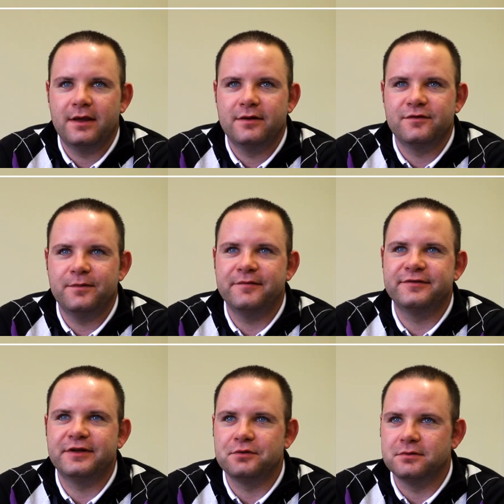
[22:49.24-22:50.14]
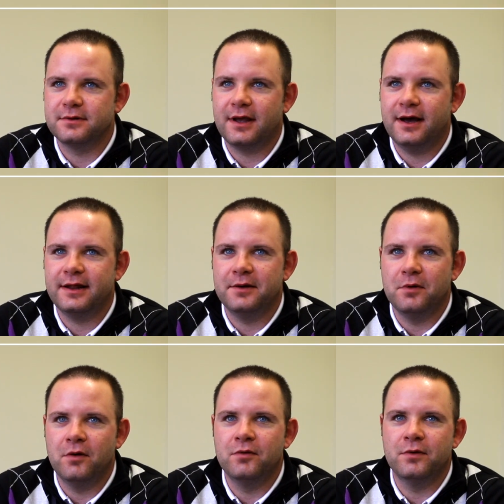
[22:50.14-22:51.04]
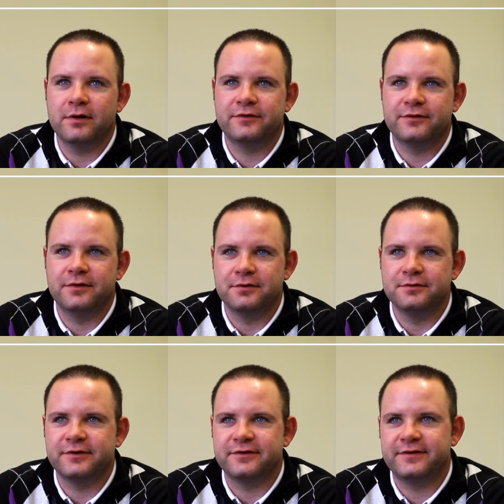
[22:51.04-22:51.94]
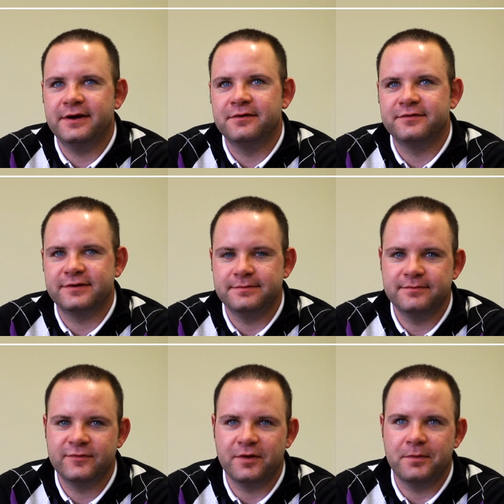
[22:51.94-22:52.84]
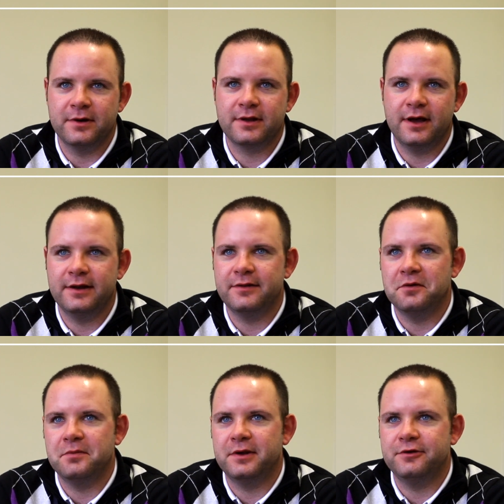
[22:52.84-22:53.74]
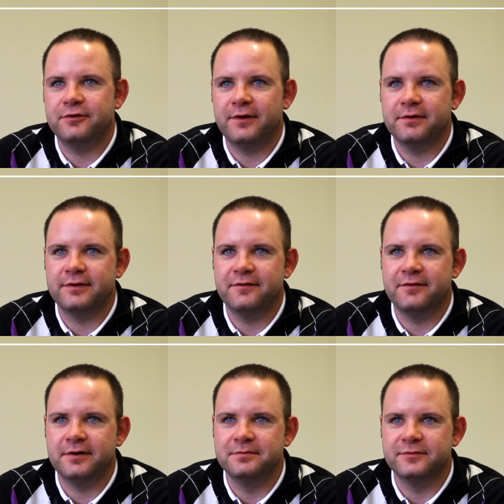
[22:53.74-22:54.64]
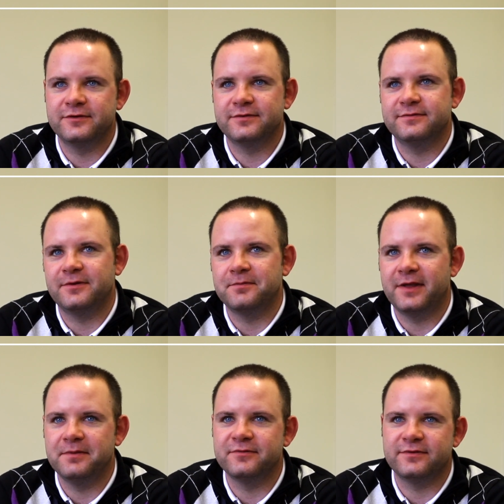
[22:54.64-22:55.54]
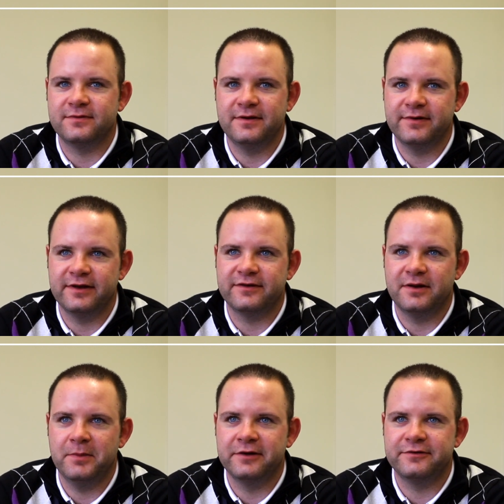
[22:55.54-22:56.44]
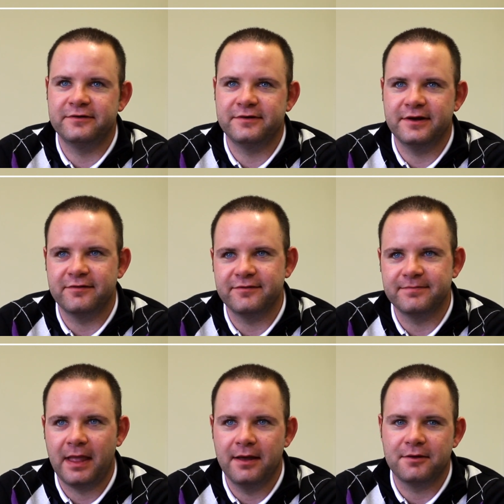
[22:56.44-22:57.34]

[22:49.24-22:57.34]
So we obviously don't carry out all works to the roads ourselves, and some are carried out by utility firms, sometimes even as an emergency if,